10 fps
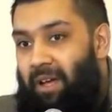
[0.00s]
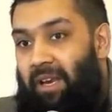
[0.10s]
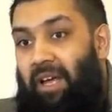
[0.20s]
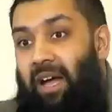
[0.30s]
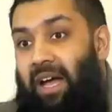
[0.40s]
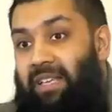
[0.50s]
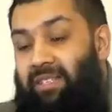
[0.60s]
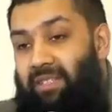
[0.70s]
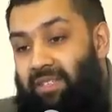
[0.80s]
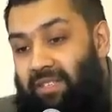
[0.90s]
Allah
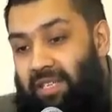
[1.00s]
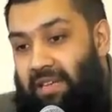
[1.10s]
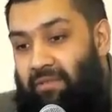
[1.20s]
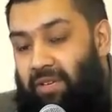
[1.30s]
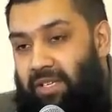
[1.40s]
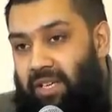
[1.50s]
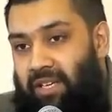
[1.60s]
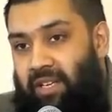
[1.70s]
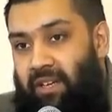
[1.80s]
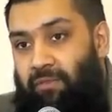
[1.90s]
has given us
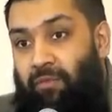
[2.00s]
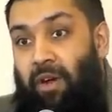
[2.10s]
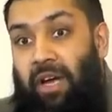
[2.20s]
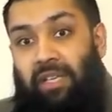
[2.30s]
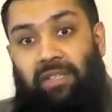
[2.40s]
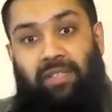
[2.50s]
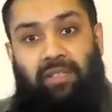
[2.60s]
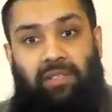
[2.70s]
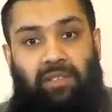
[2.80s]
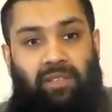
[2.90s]
a
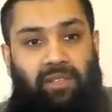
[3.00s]
diverse